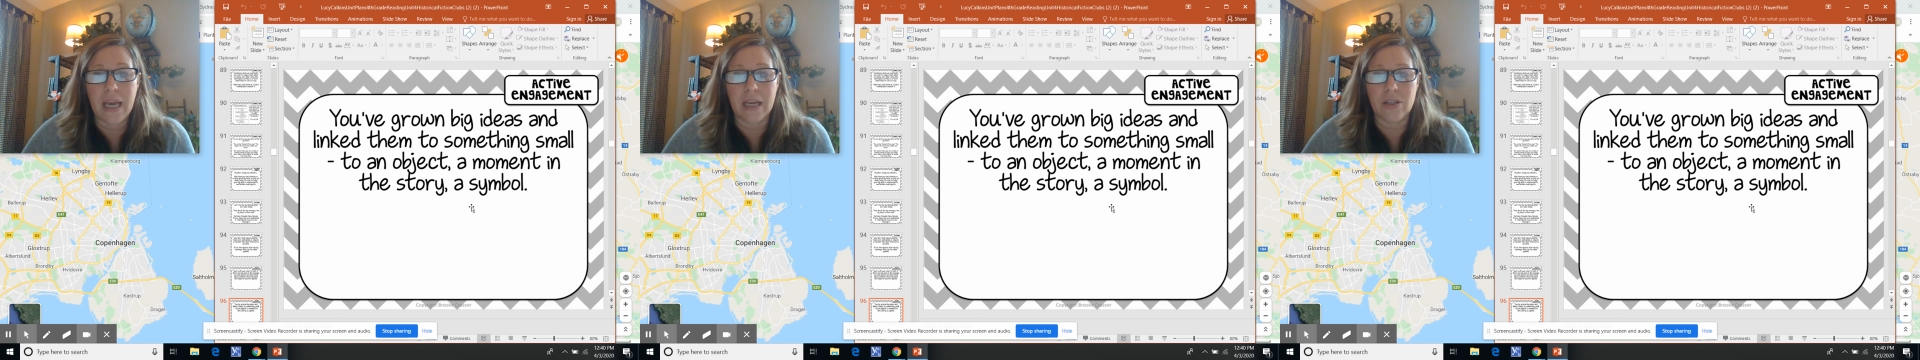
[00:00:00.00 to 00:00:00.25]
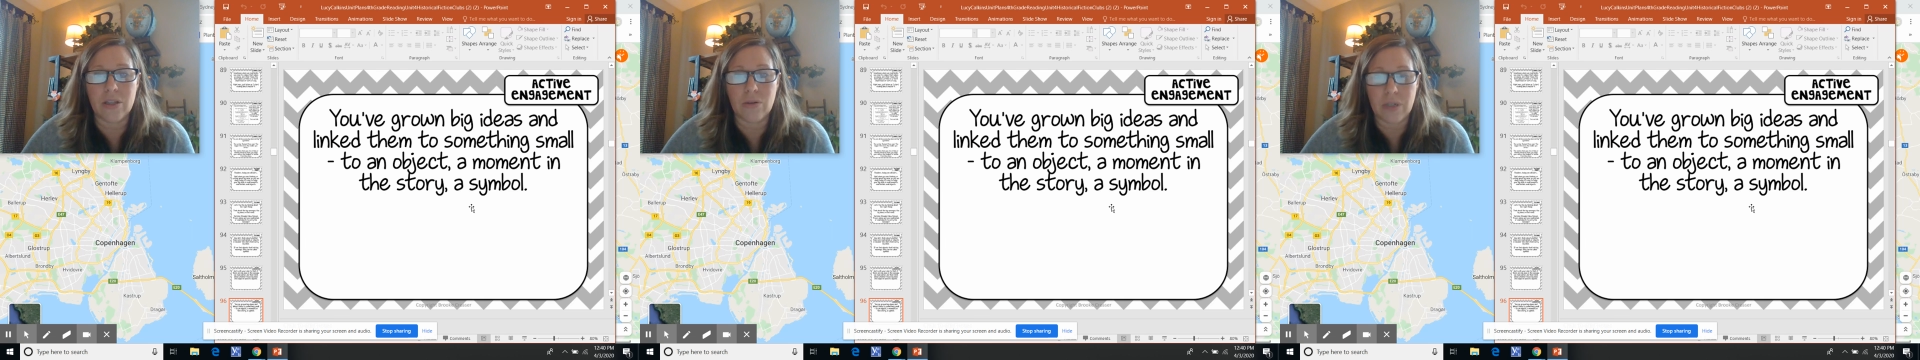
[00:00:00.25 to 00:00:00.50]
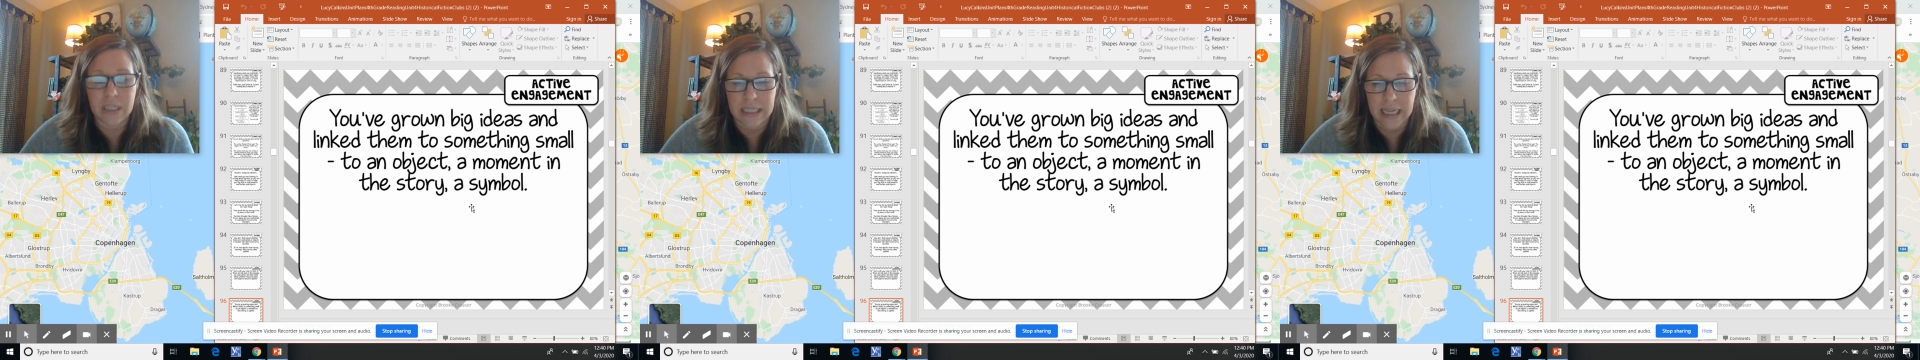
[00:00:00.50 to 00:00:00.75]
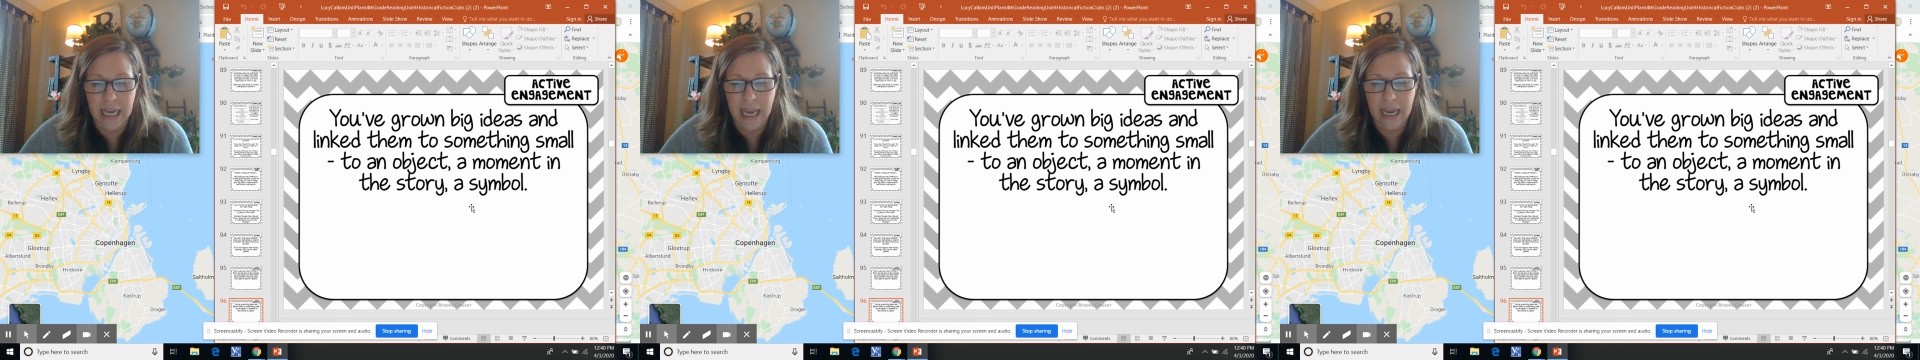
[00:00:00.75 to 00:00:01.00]
And so
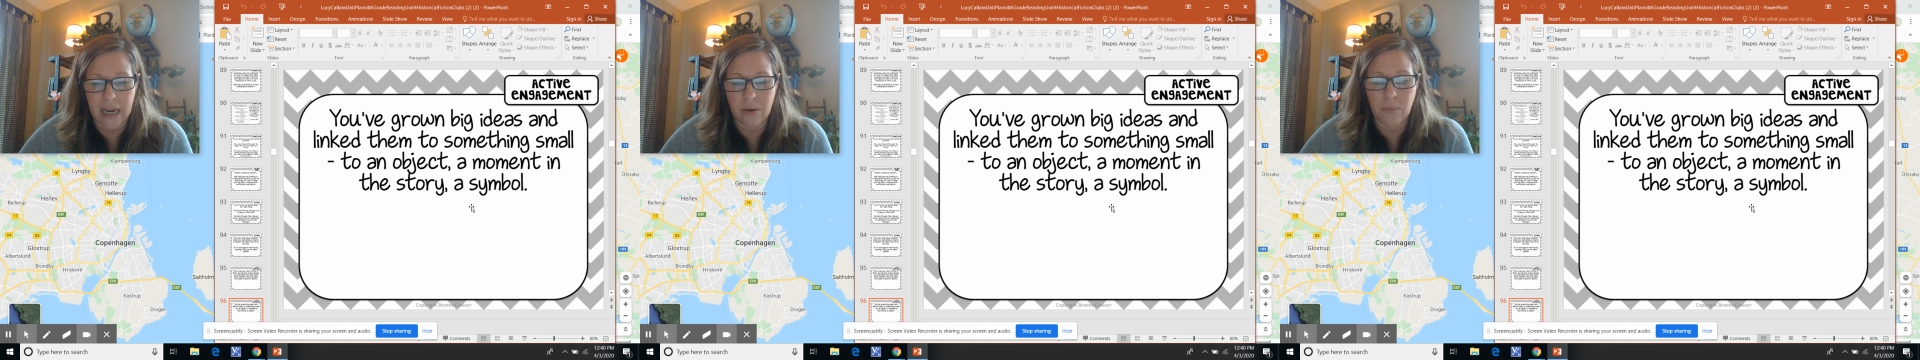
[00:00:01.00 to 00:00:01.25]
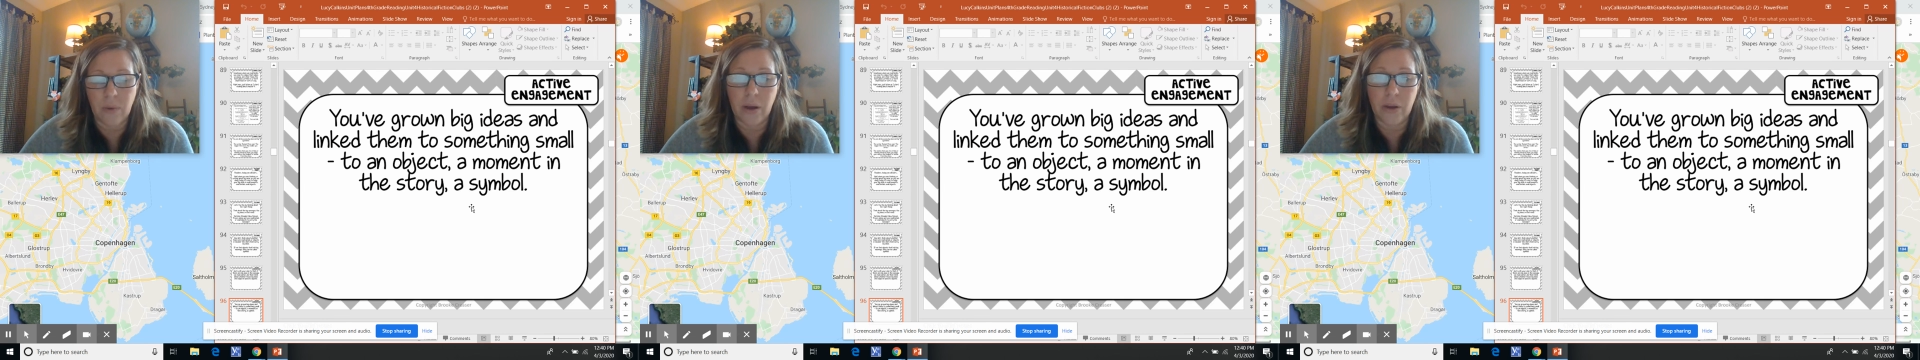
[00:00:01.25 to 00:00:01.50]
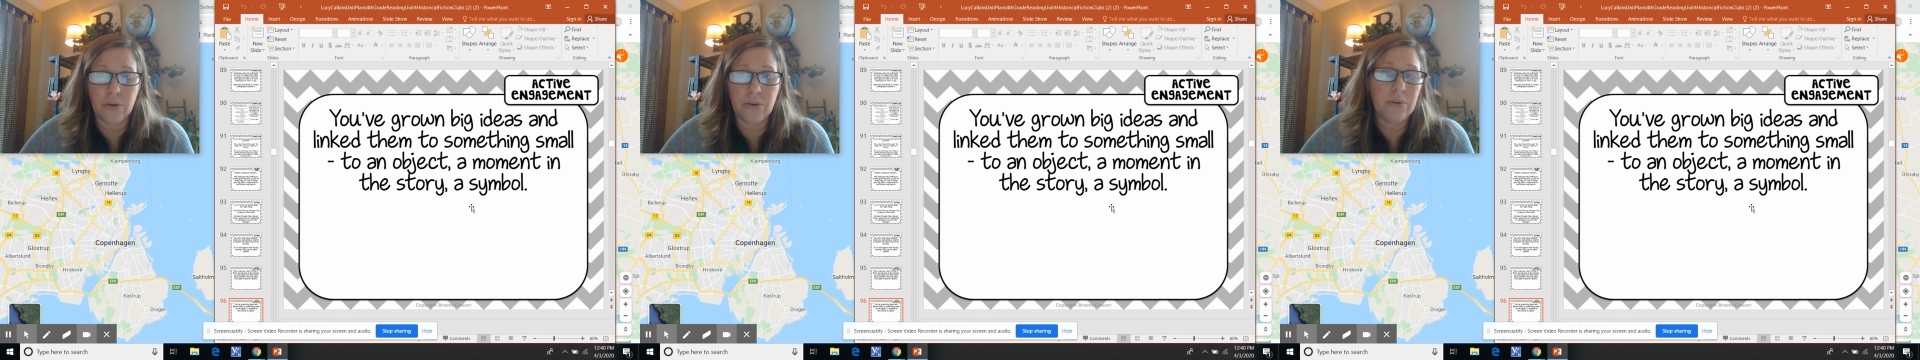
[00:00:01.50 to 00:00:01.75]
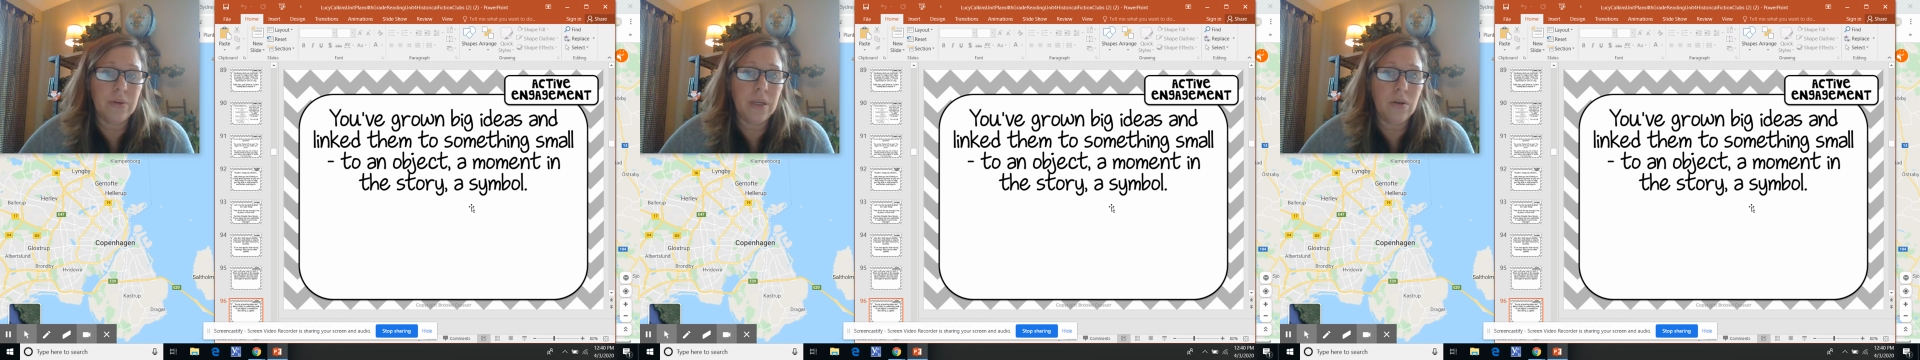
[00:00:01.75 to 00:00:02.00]
today, while you're
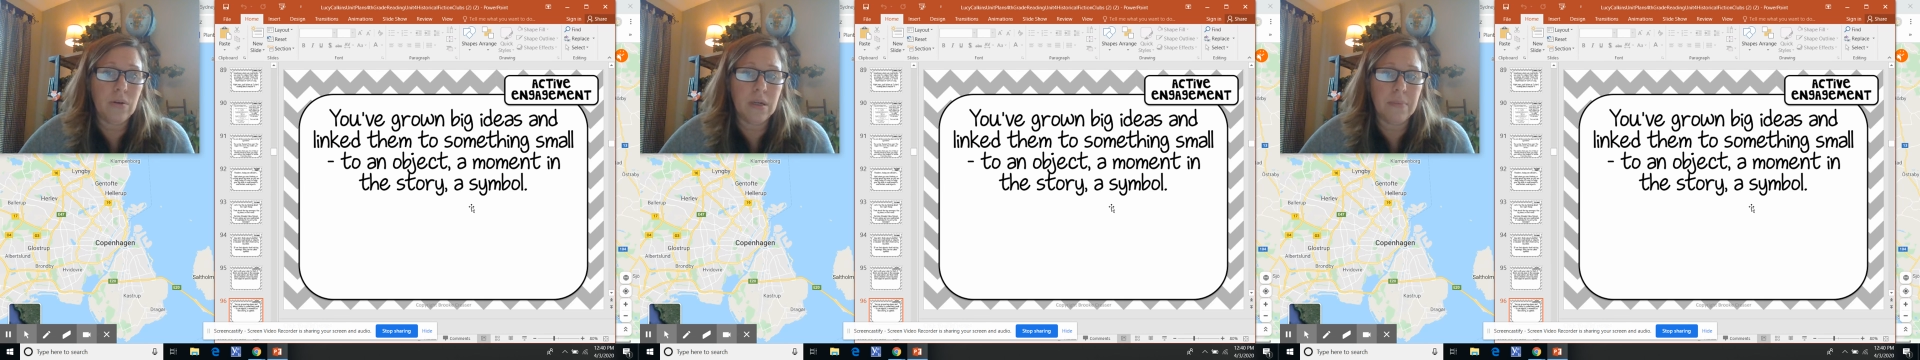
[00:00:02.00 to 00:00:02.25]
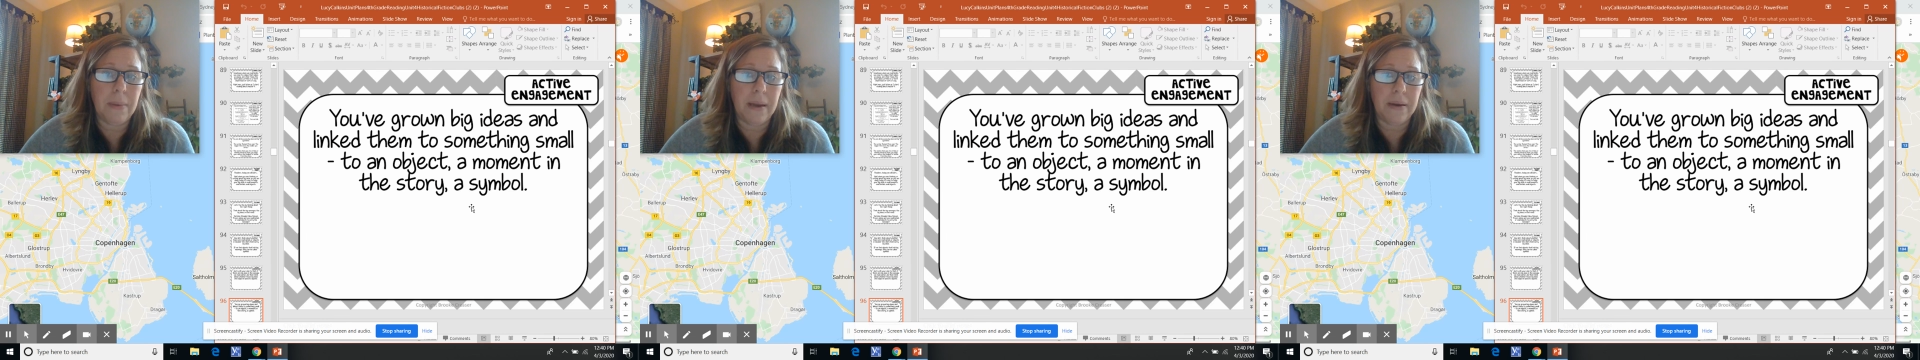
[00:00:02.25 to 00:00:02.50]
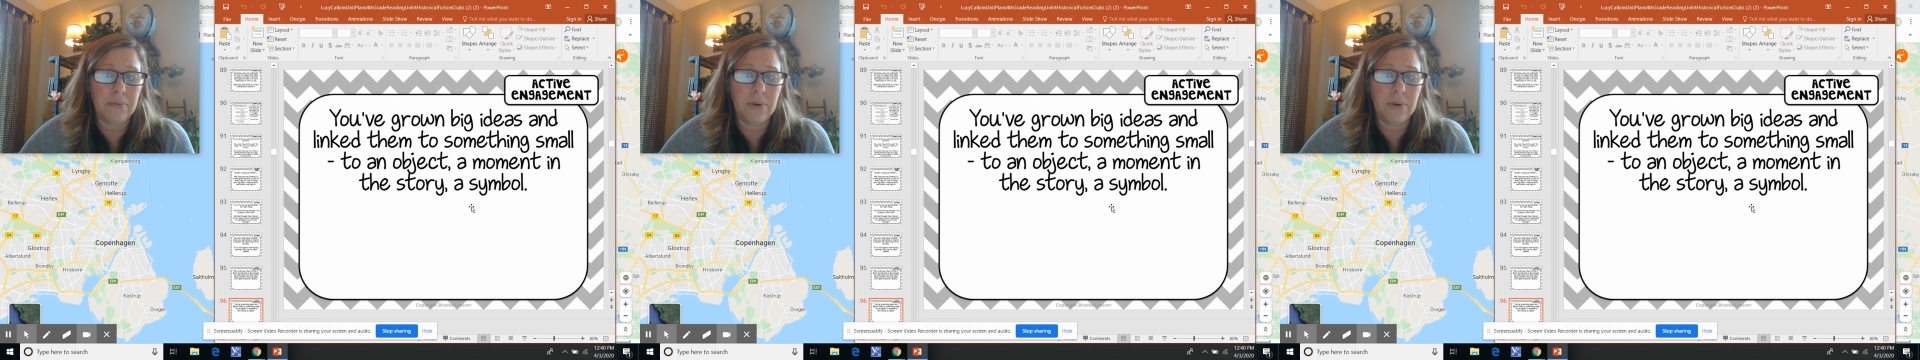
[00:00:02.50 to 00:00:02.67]
doing your independent